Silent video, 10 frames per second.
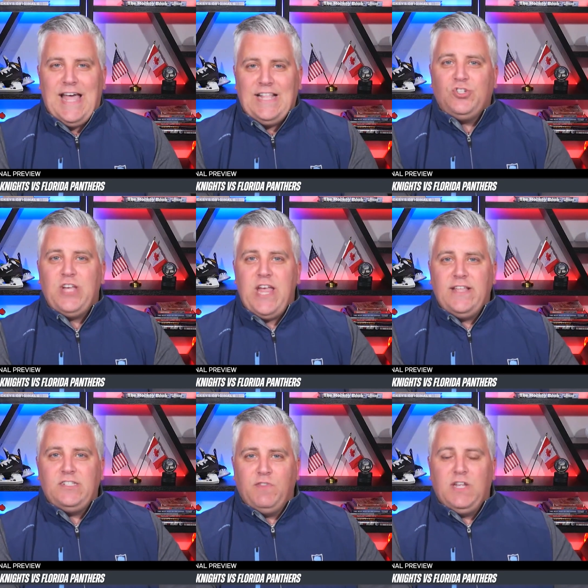That's
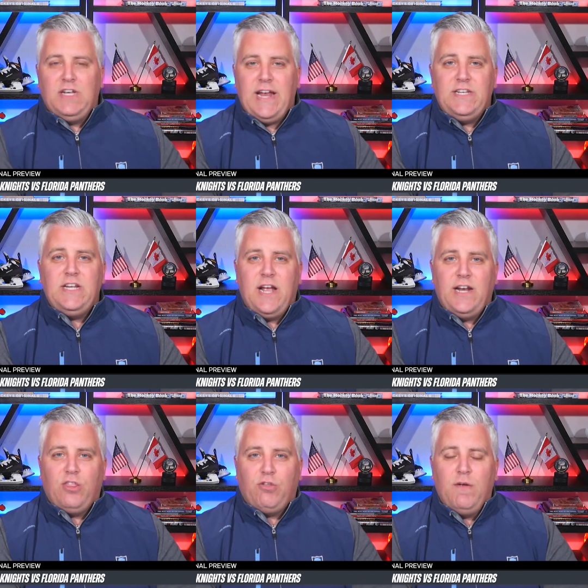shades of the
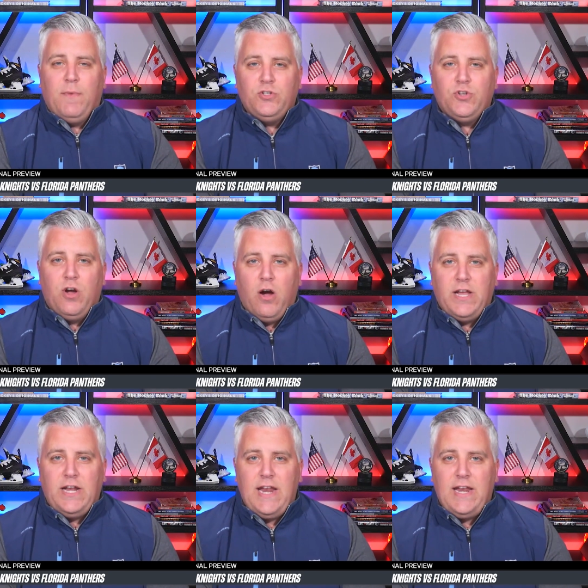1993 Montreal
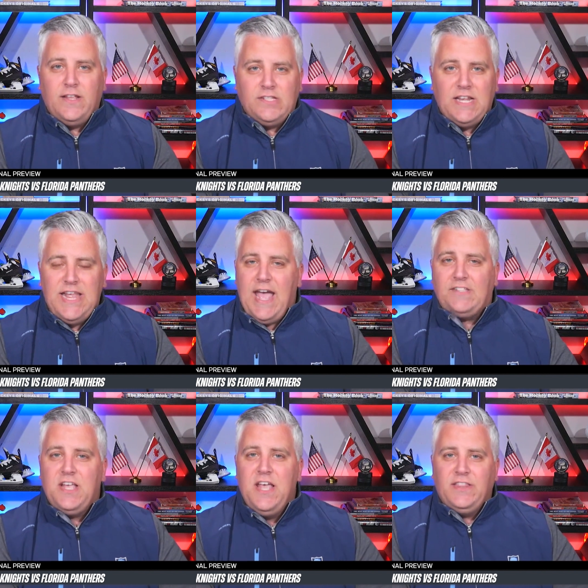Canadiens. And
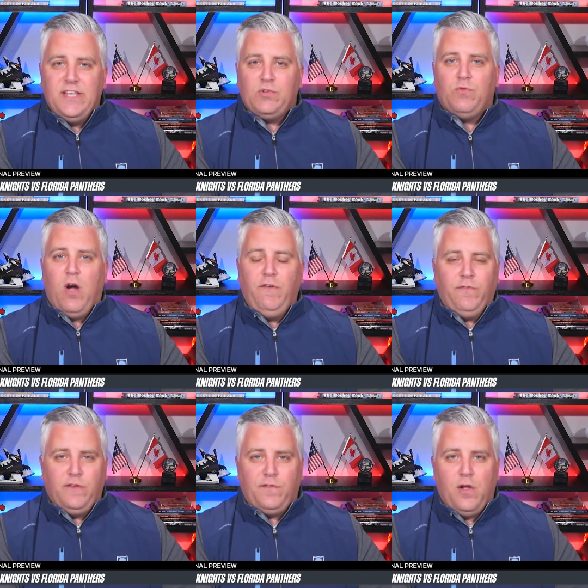yes, this run
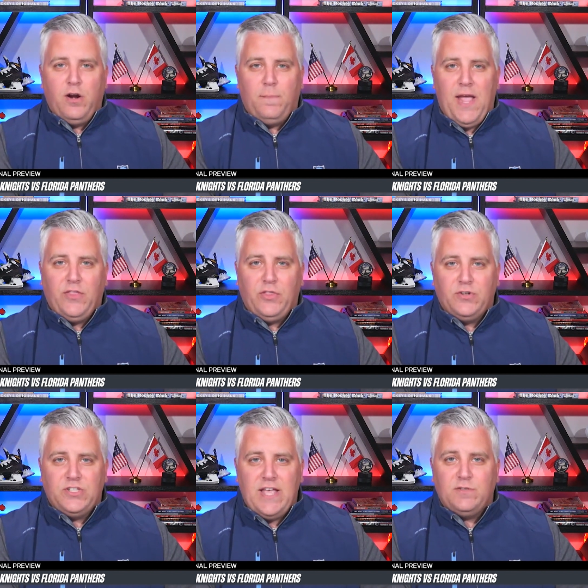from the Florida
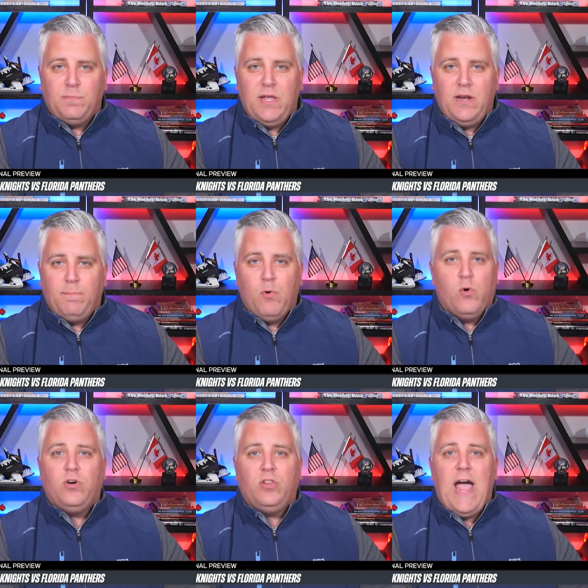Panthers has been
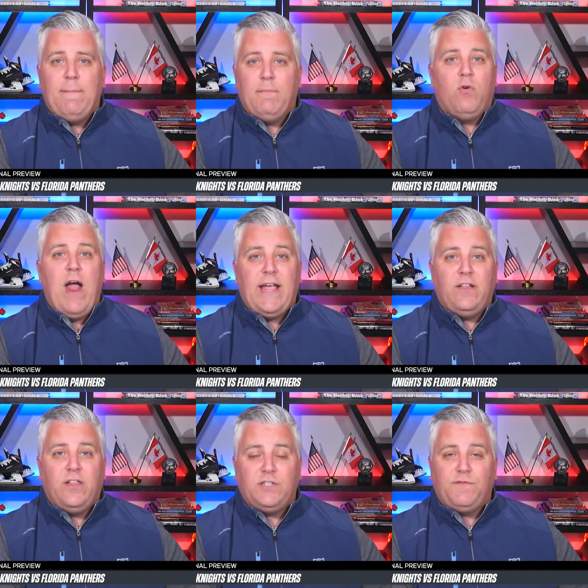borderline
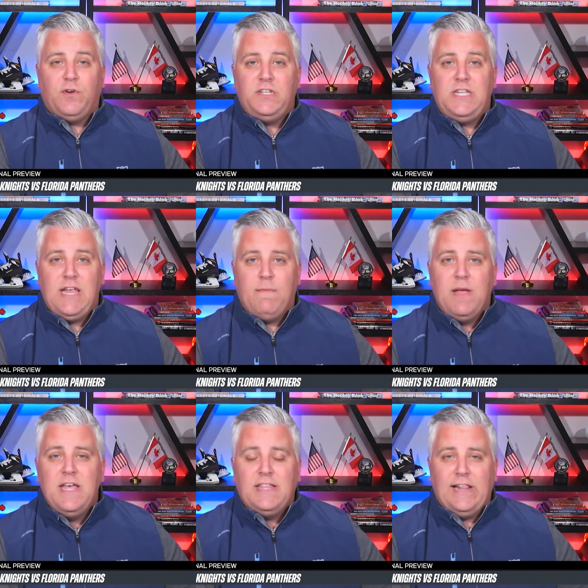miraculous for a team
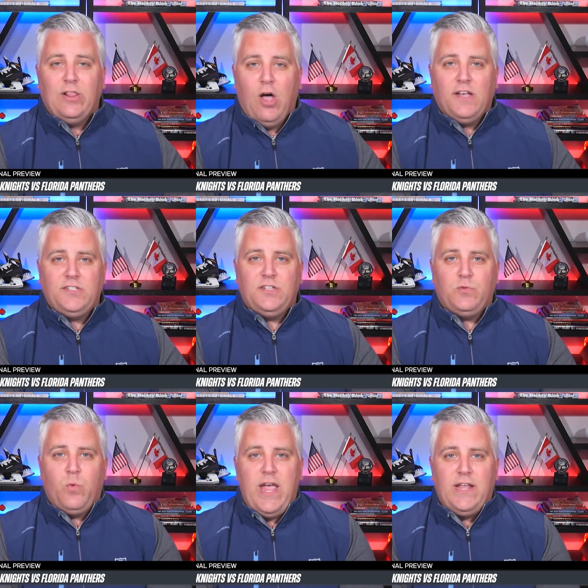that lost
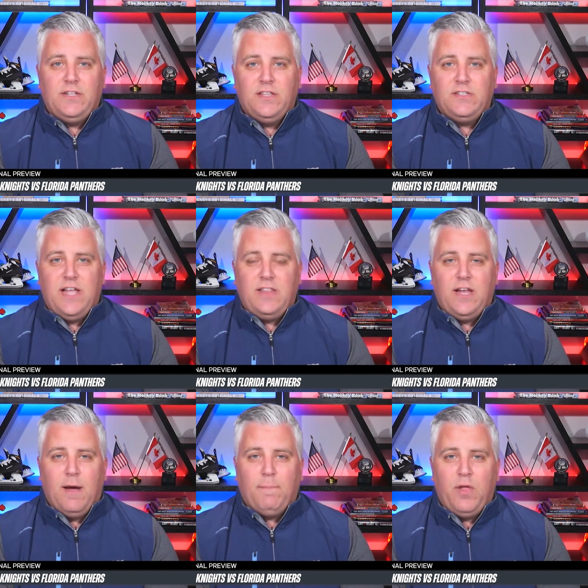its way into the
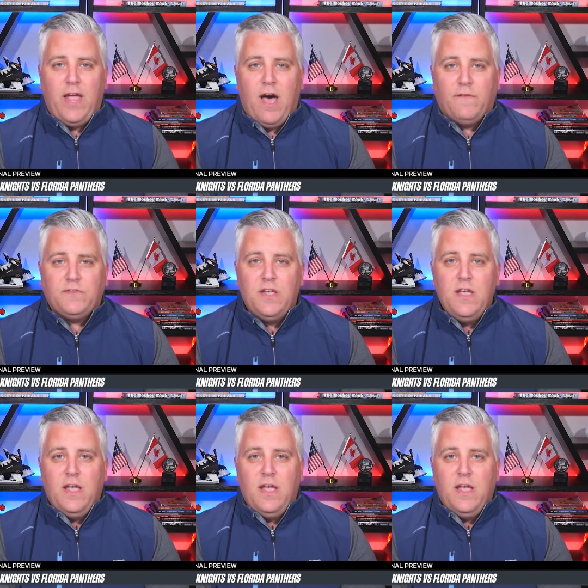Stanley Cup playoffs